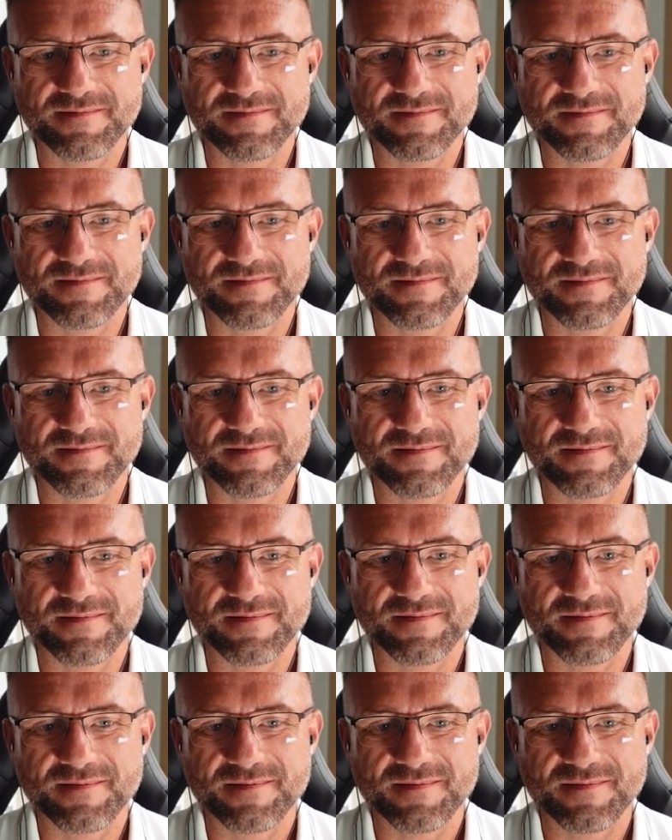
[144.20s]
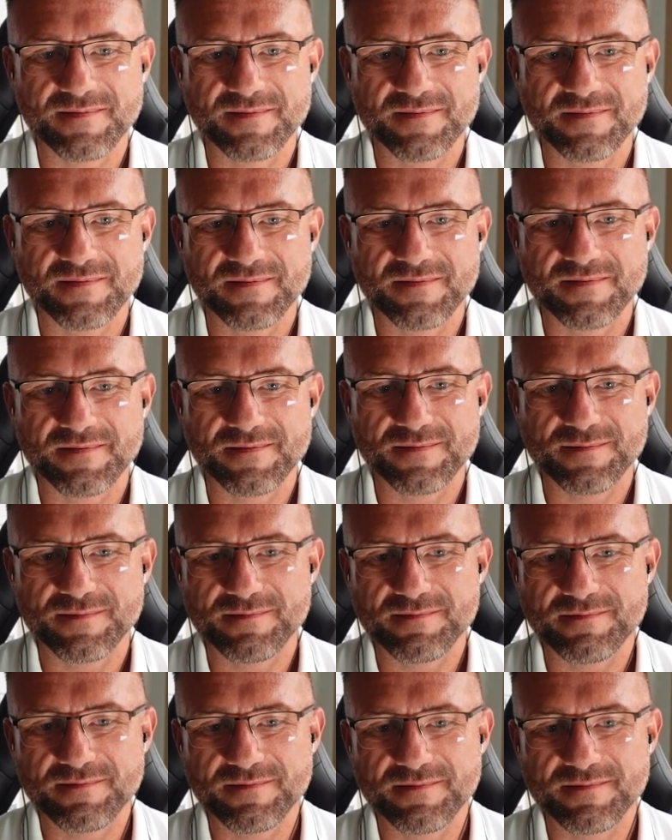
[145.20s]

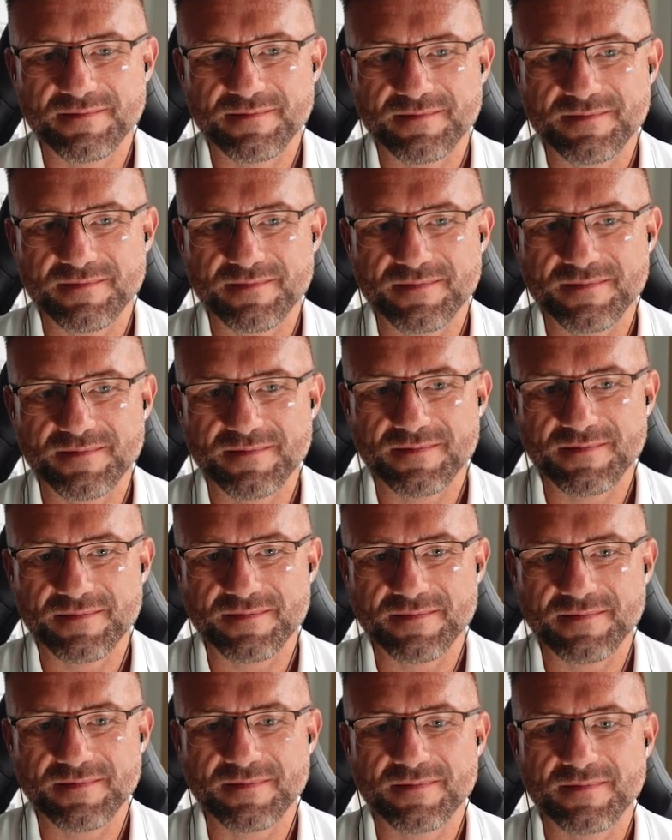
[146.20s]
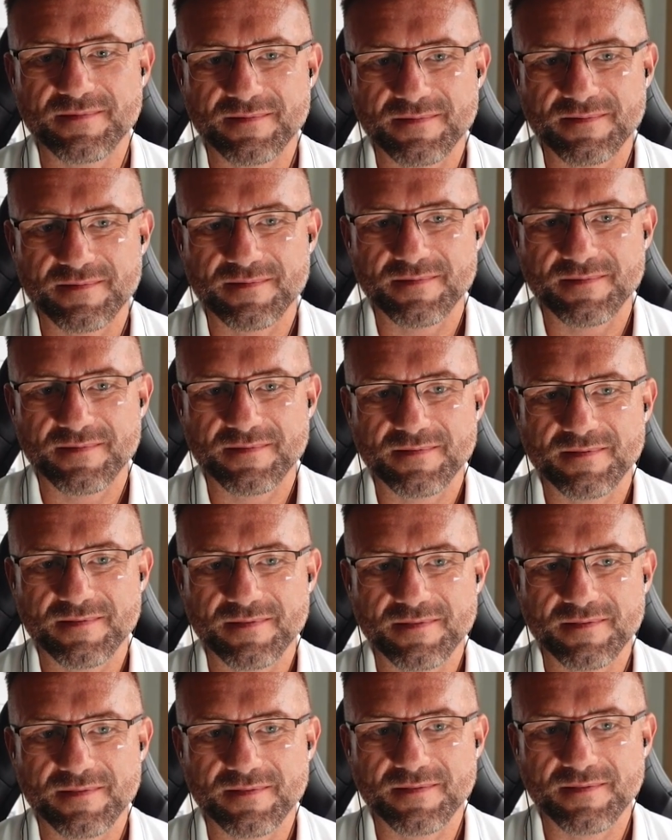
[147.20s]

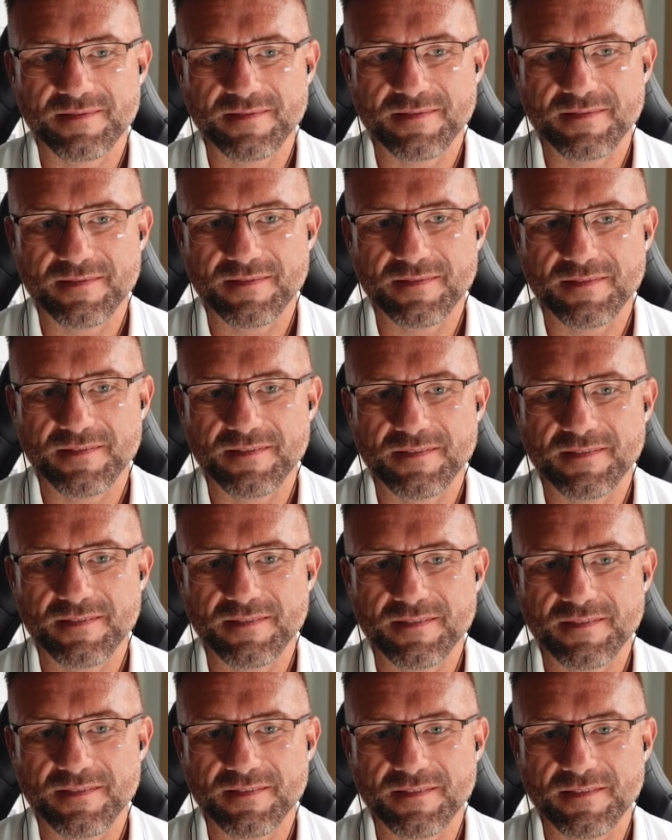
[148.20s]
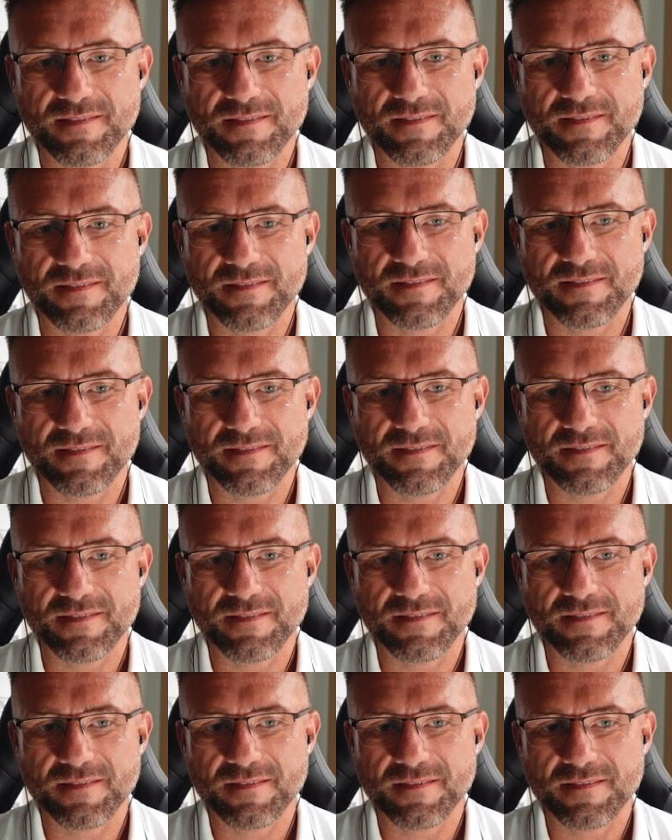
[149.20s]

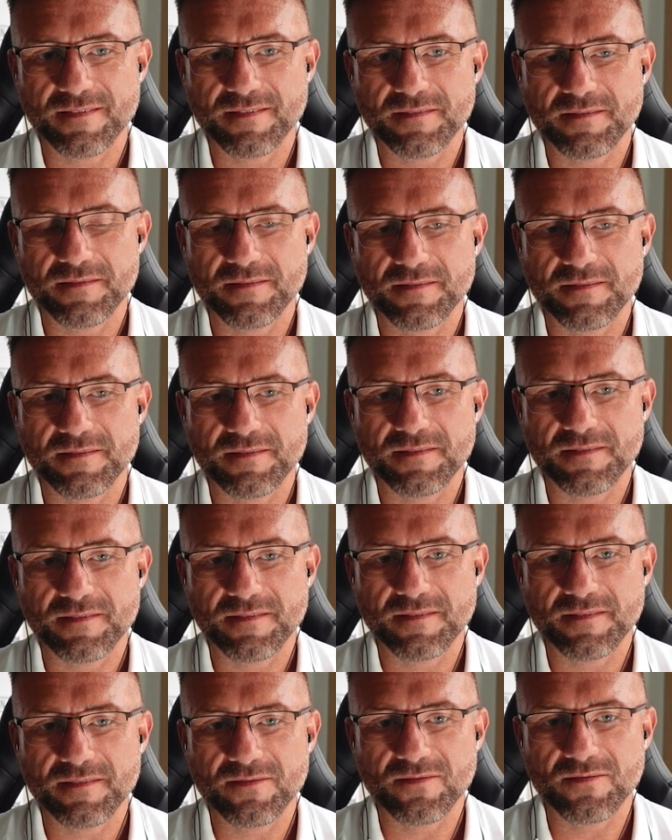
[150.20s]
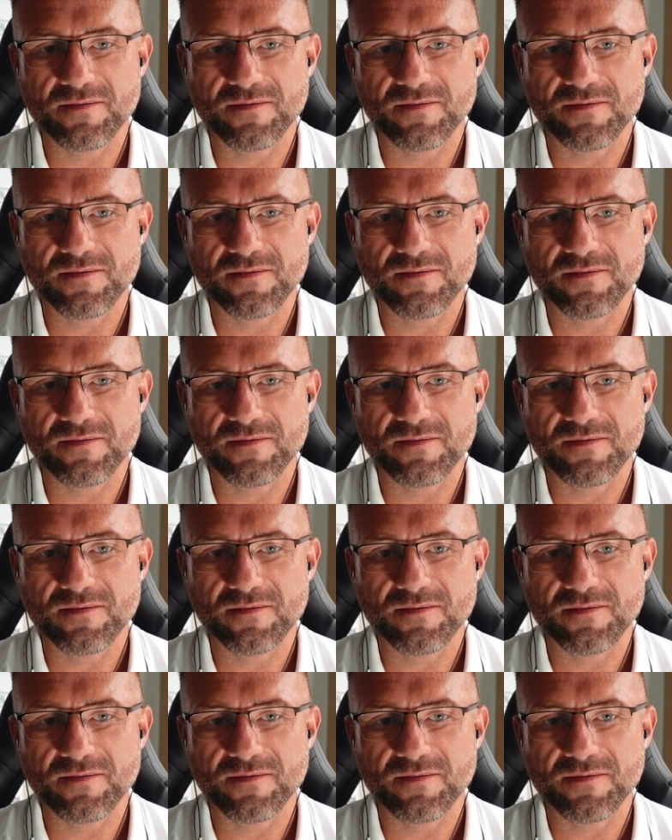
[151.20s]
(silent)